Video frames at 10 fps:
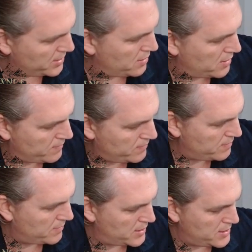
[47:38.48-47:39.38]
I?
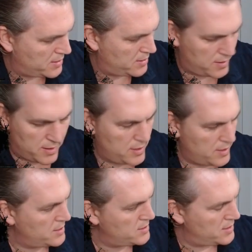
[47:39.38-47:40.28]
I did.
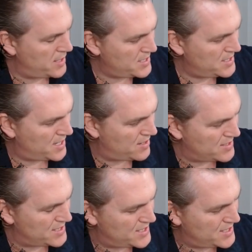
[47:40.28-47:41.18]
So that is
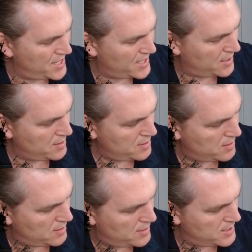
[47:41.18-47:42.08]

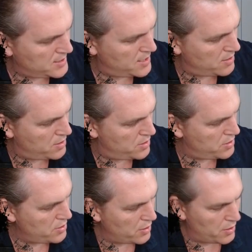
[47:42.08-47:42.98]
our
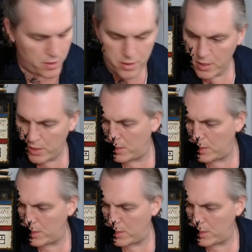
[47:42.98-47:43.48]
third